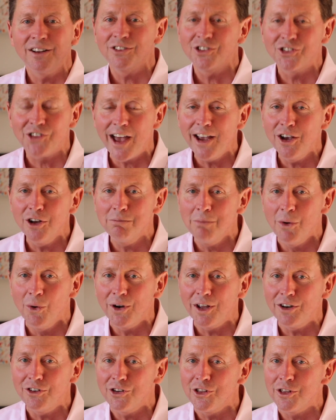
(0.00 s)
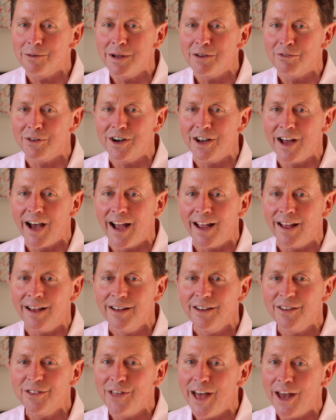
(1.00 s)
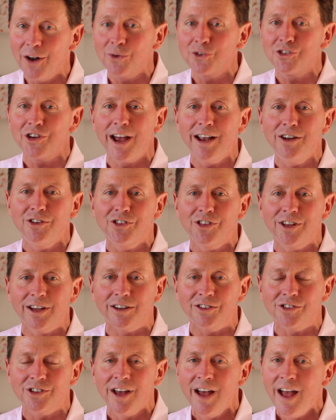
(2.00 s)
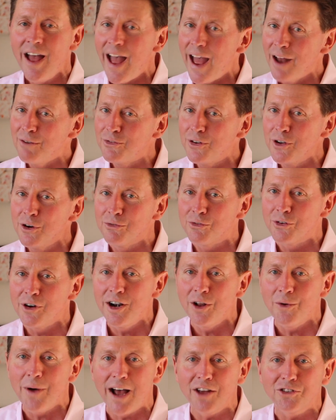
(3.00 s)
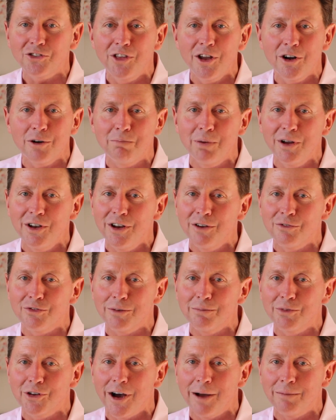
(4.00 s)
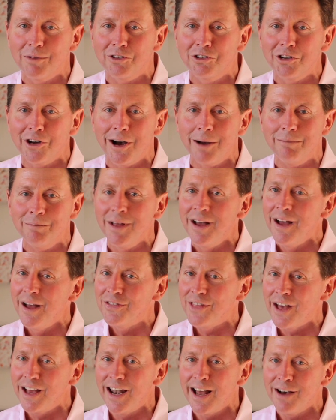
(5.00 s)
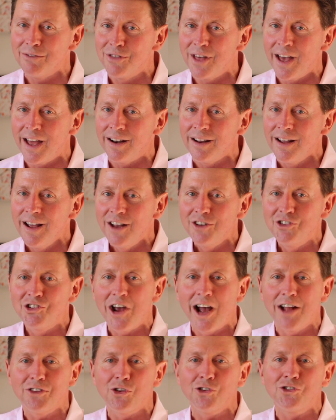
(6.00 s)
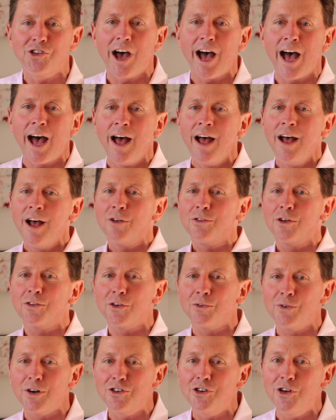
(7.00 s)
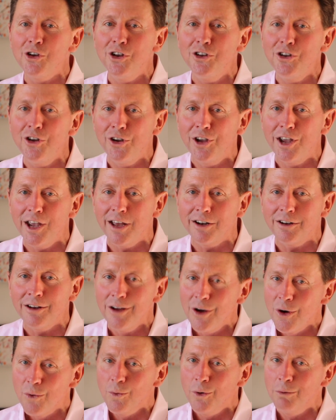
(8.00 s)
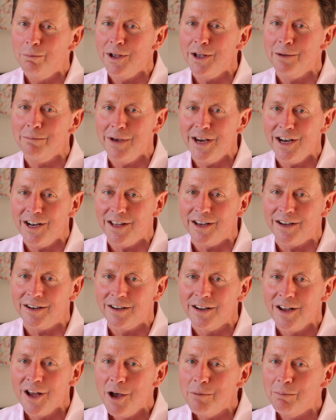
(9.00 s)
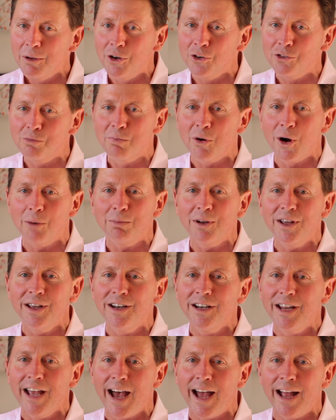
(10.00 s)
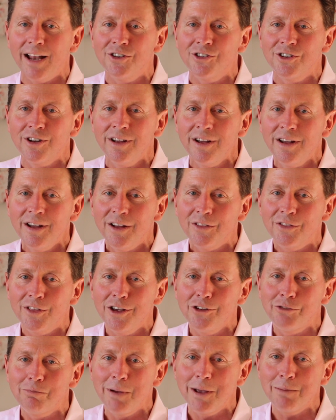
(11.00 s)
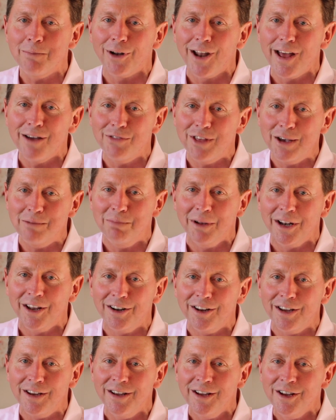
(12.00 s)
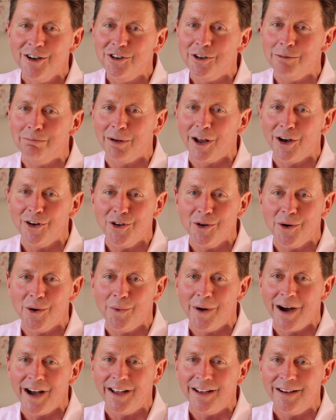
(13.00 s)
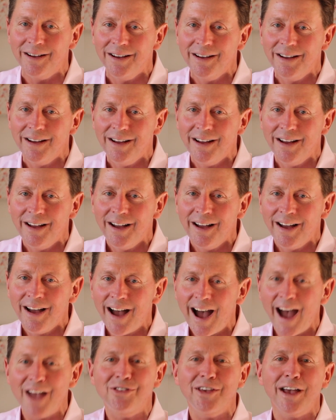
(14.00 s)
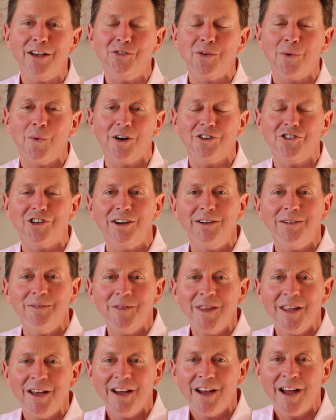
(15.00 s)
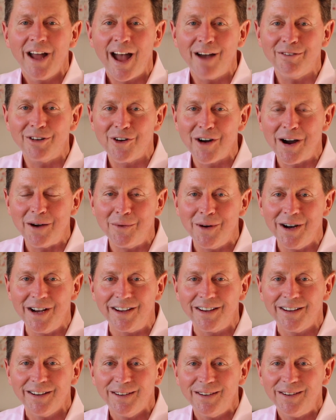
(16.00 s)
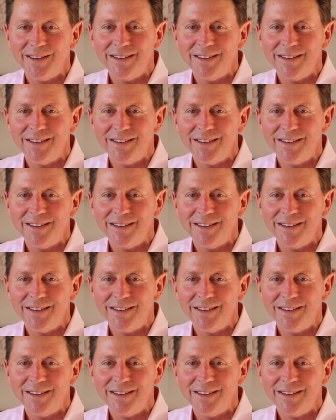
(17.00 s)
Say good morning to them every day. That'll change things. And feel free to ask their opinion from time to time. They love that. Chances are that the return you get will be immediate, because properly engaged, these people have the ability to blow you away. Hey, thanks for watching. Have a great week.